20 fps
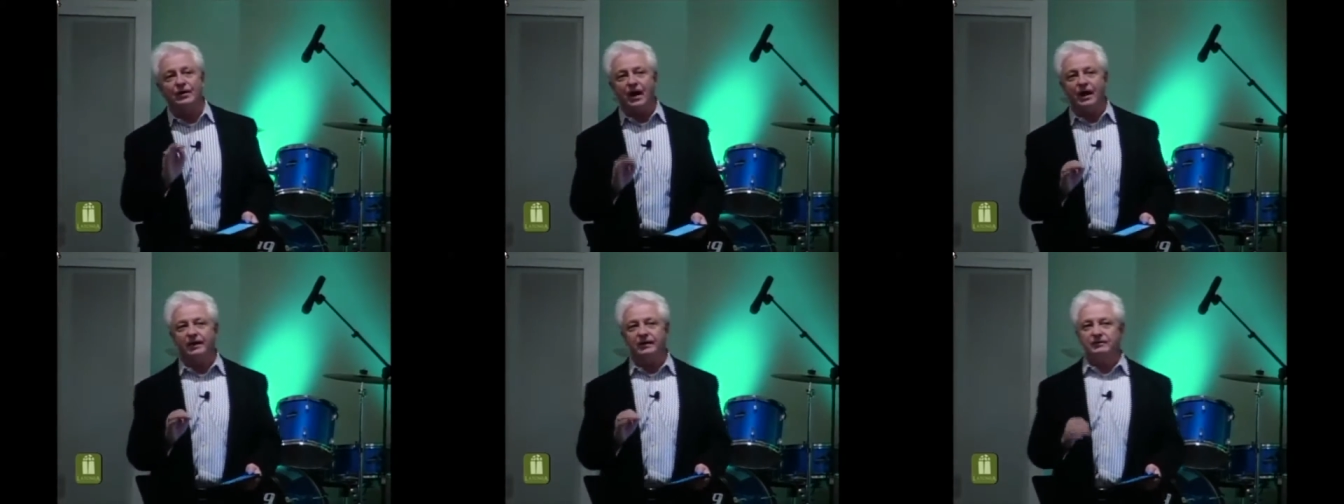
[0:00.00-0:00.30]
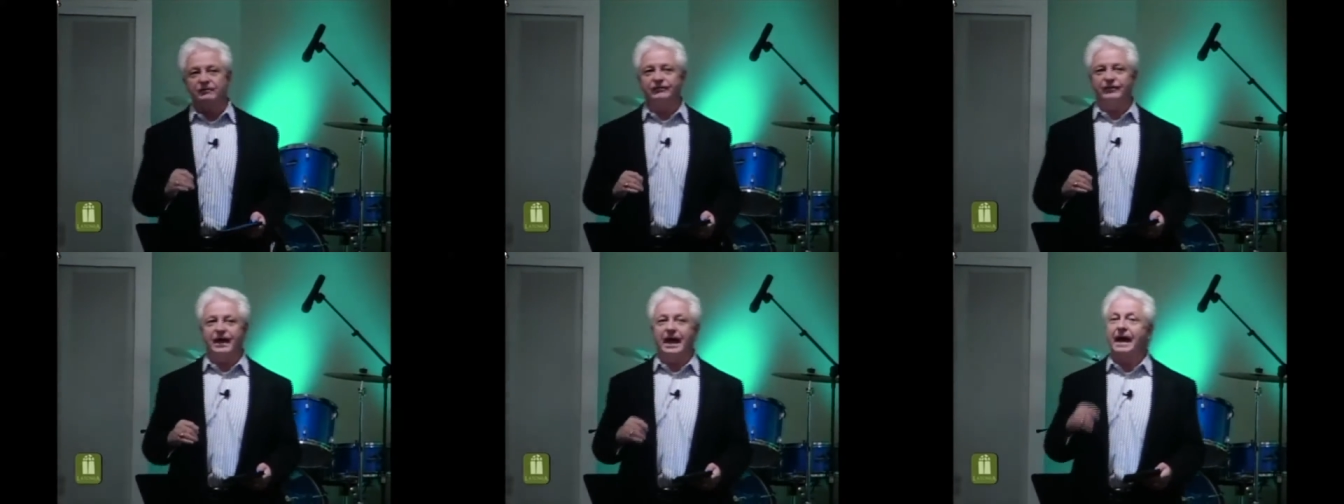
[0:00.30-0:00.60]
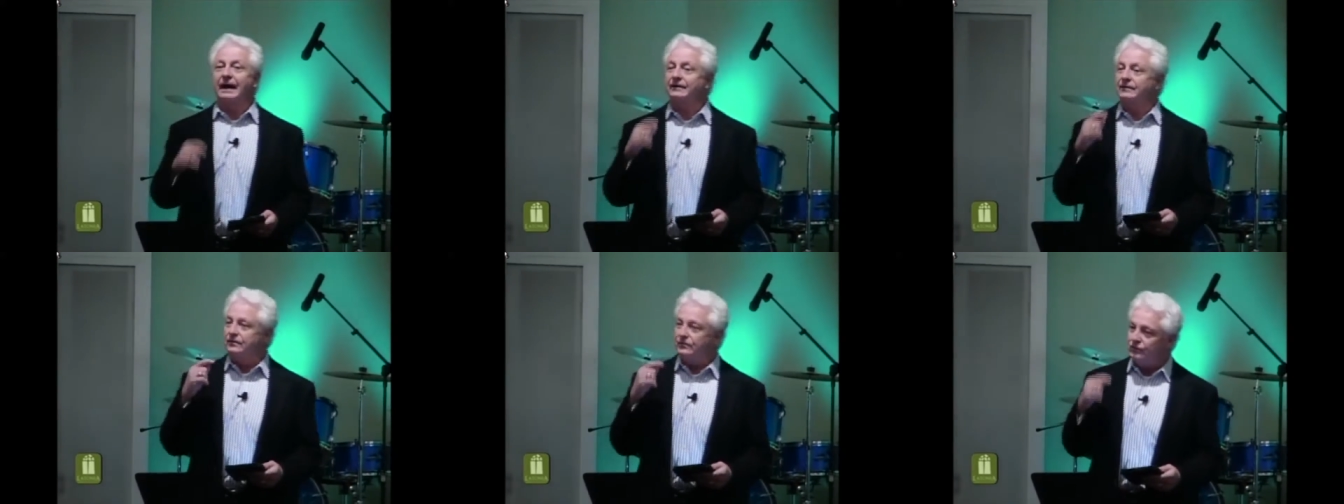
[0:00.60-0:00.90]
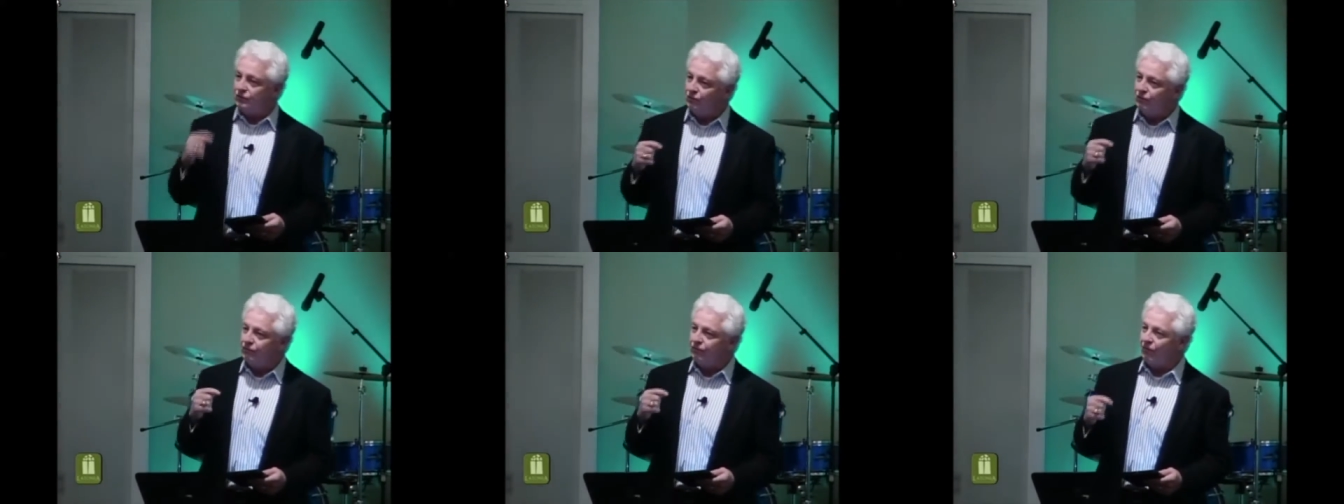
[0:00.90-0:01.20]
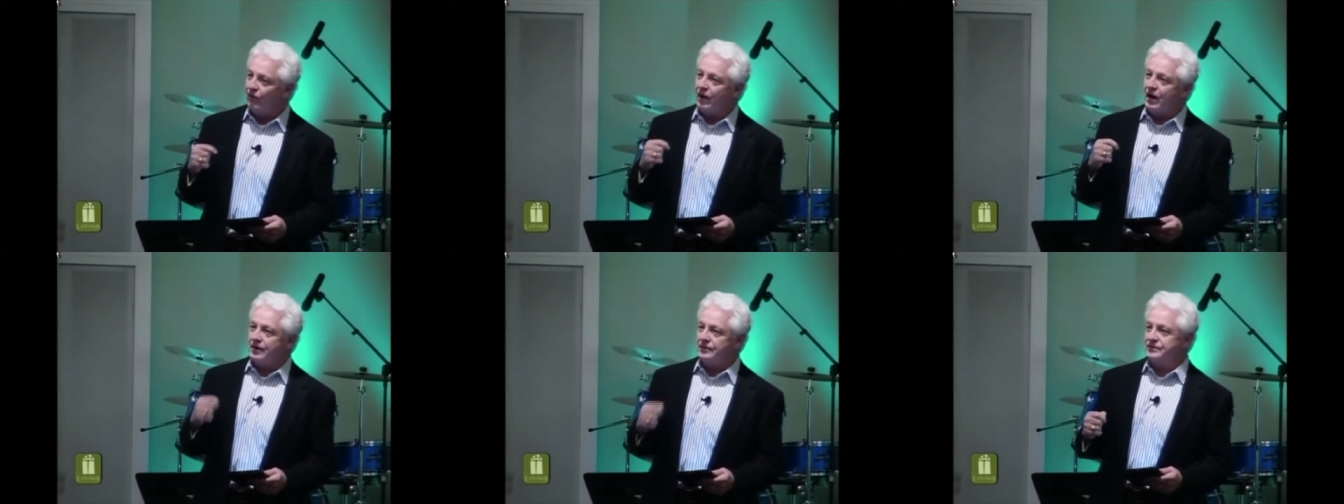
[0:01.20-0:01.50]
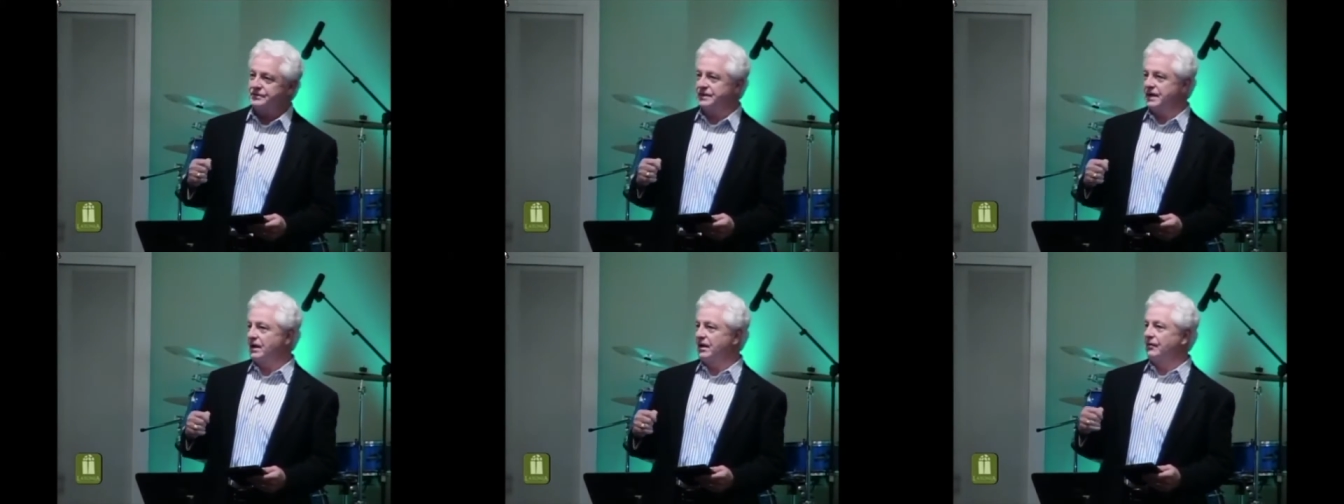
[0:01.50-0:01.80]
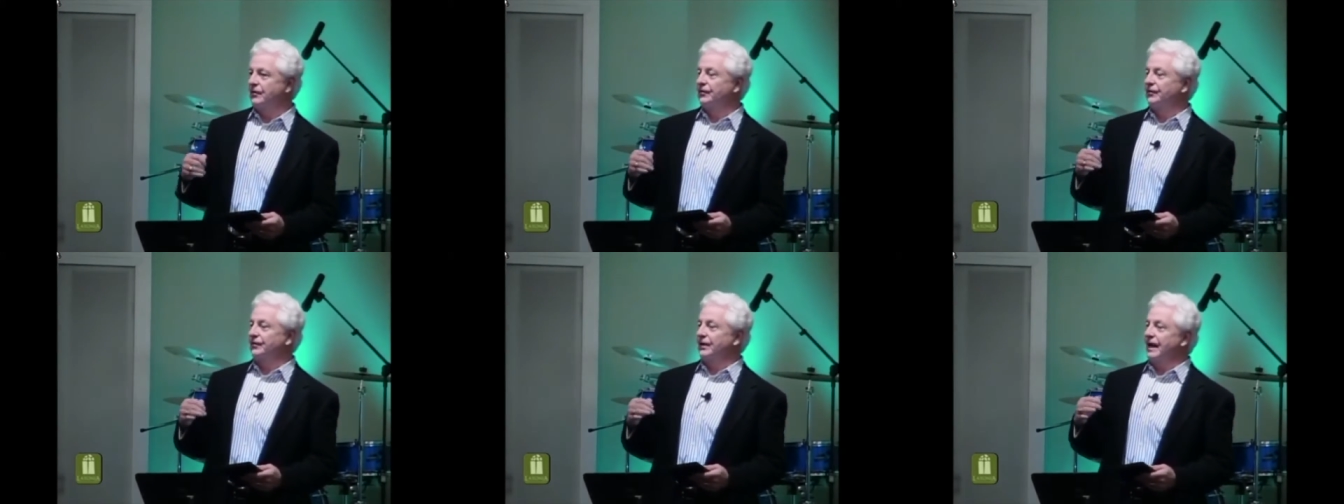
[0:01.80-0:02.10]
not, in fact, do for
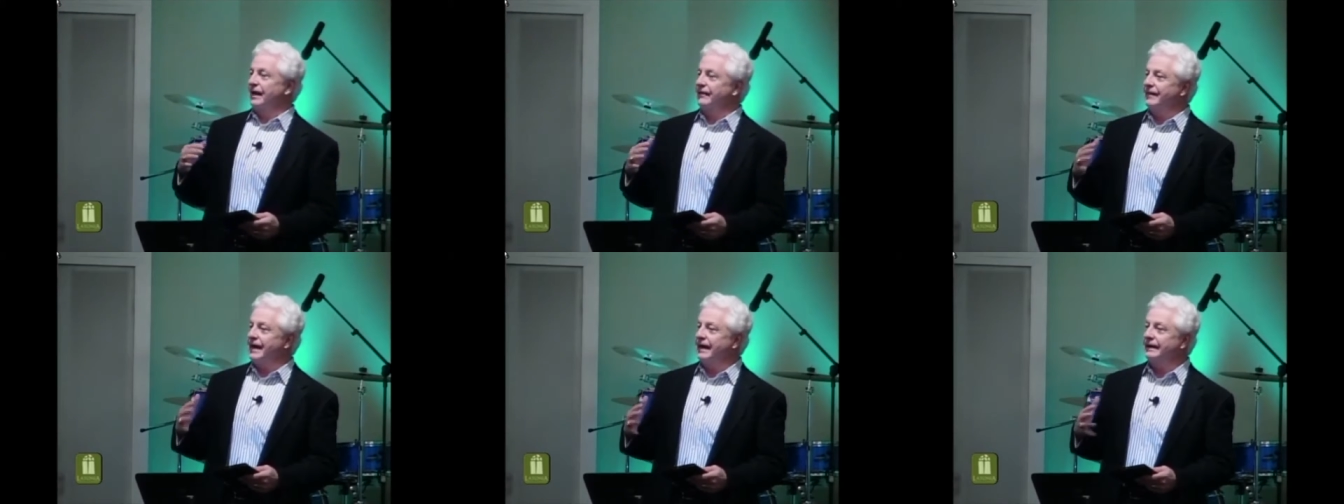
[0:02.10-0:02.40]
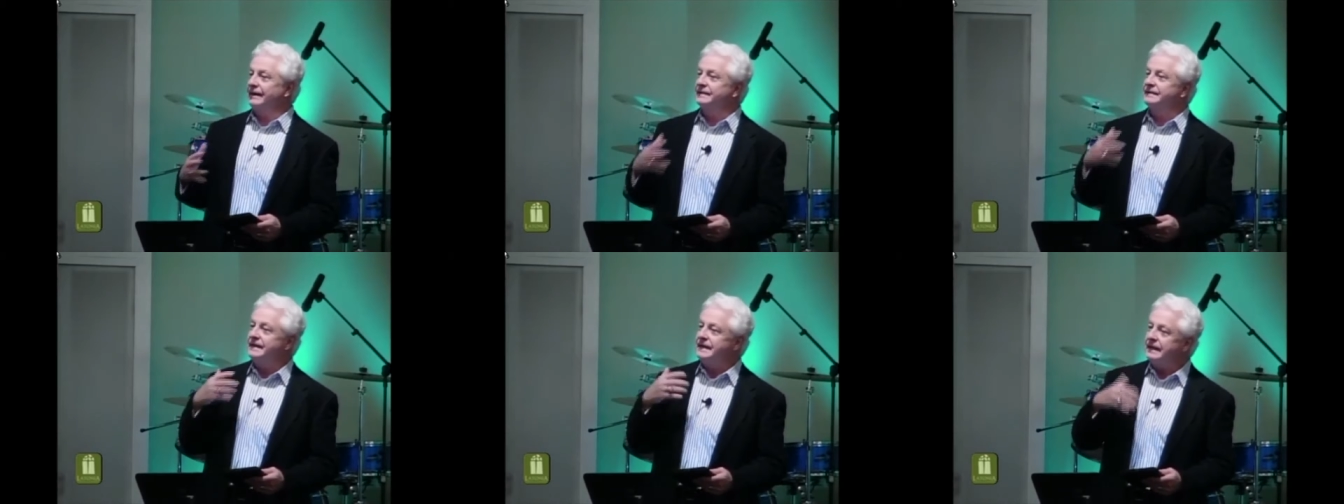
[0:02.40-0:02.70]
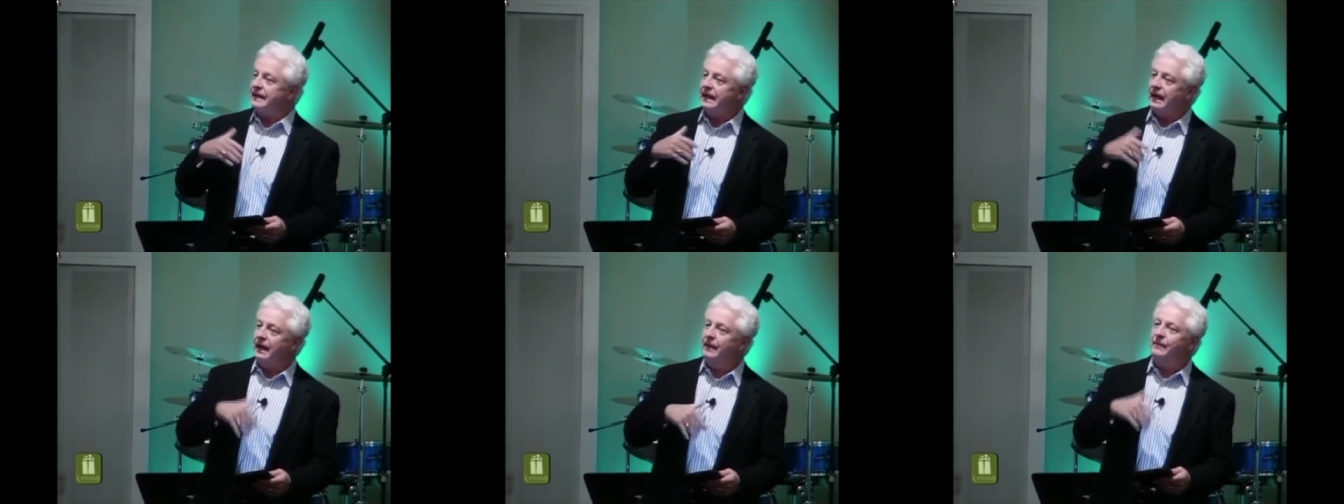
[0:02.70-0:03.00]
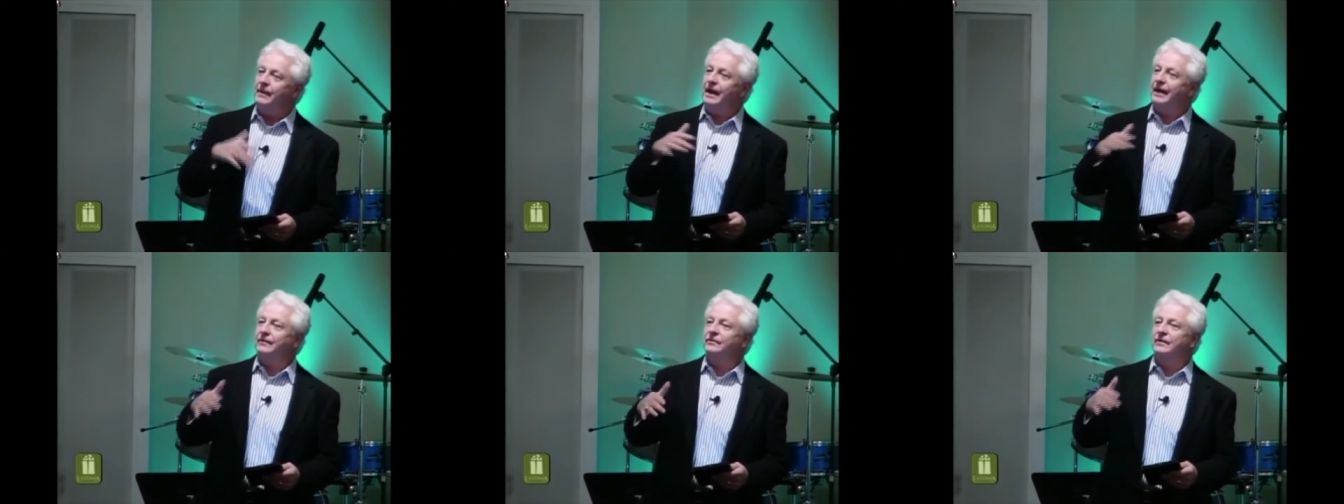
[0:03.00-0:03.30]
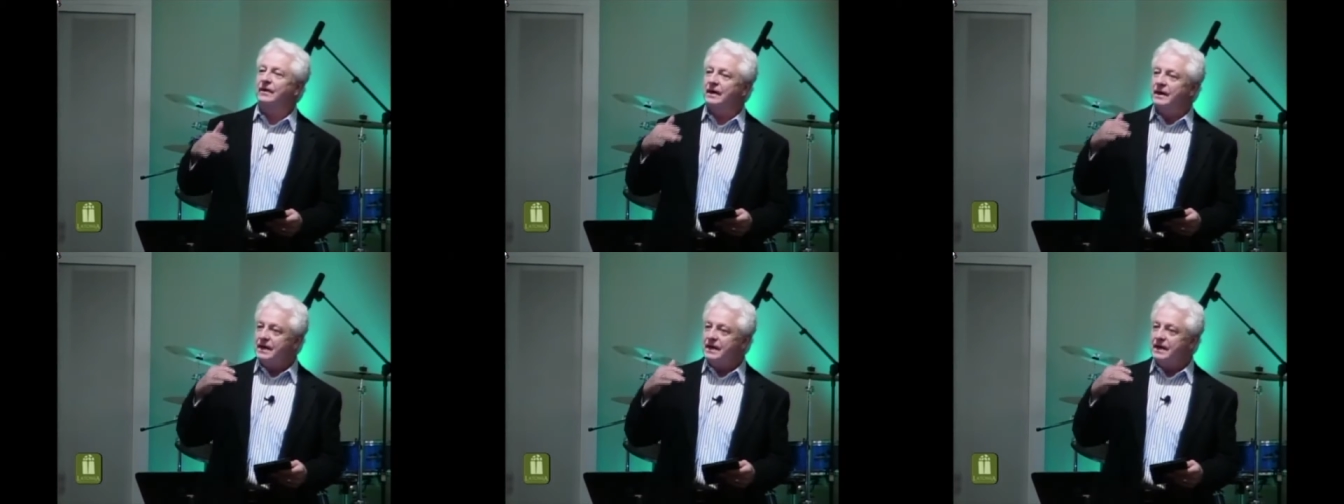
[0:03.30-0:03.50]
ourselves, and that is, He came as